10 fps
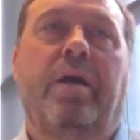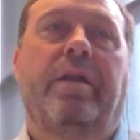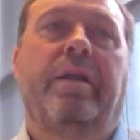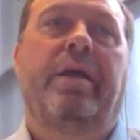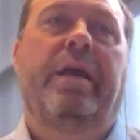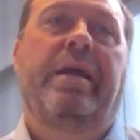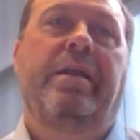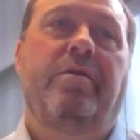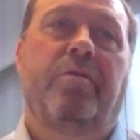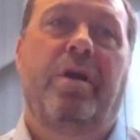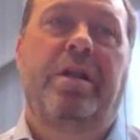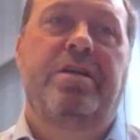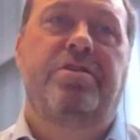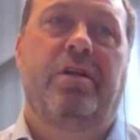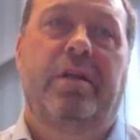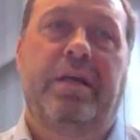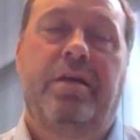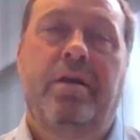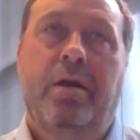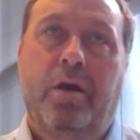And again, initially,
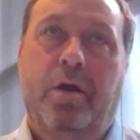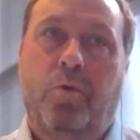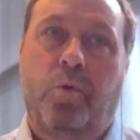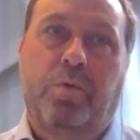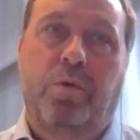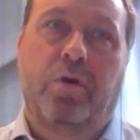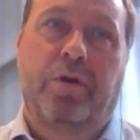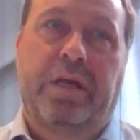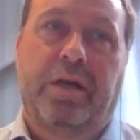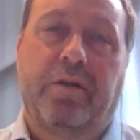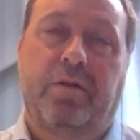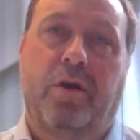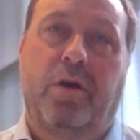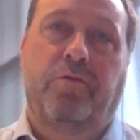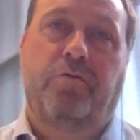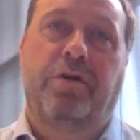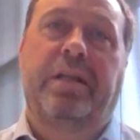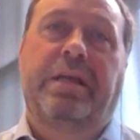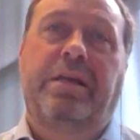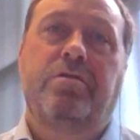we were looking at
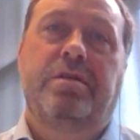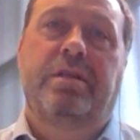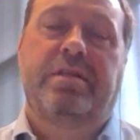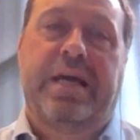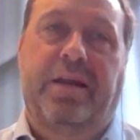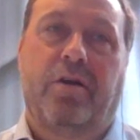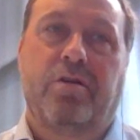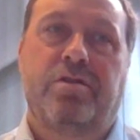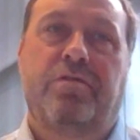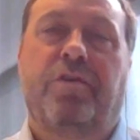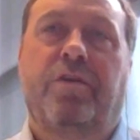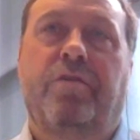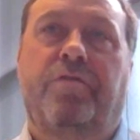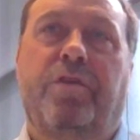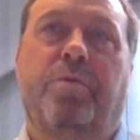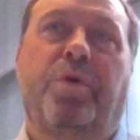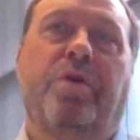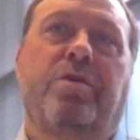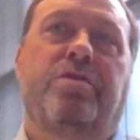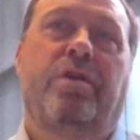really using the technology for the
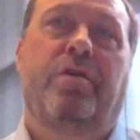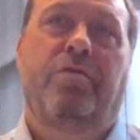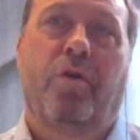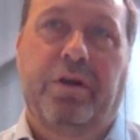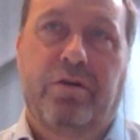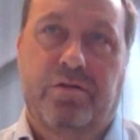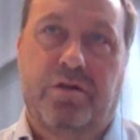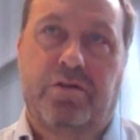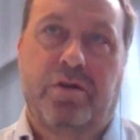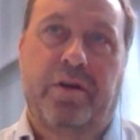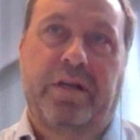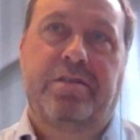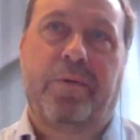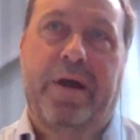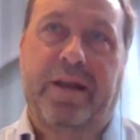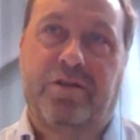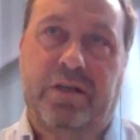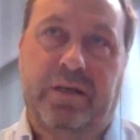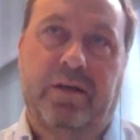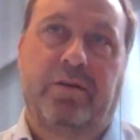production of oils to turn into
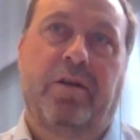energy.